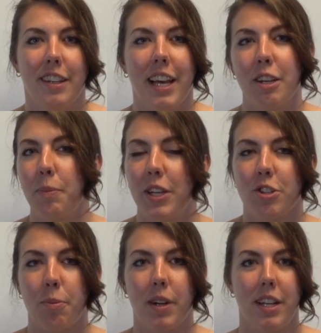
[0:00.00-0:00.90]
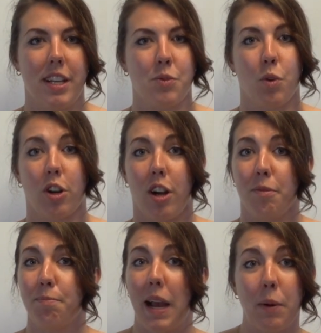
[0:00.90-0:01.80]
That could be interpreted as work
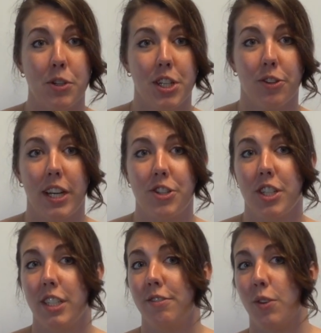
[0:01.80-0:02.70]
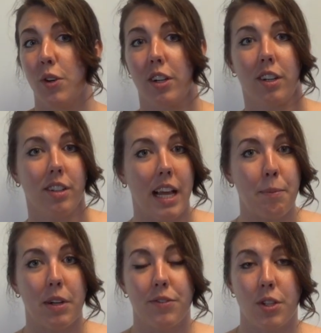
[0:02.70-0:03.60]
on power generation or
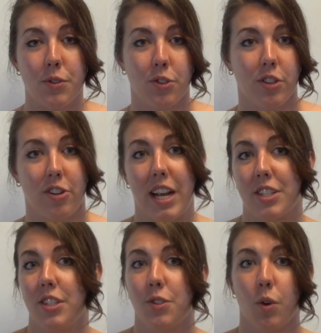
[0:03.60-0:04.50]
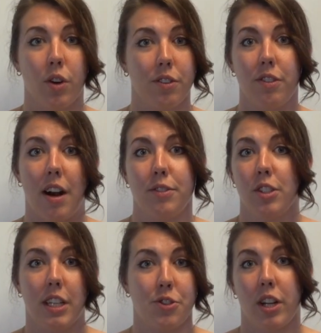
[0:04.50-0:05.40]
collaborative social interactions or novel
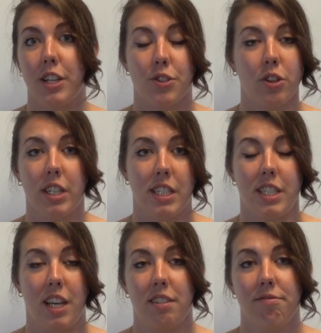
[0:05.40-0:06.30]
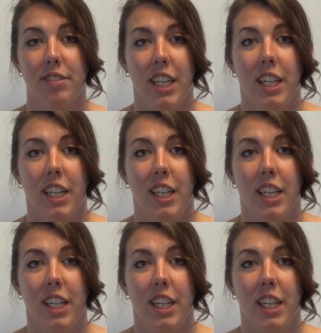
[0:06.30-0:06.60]
electronic circuit design.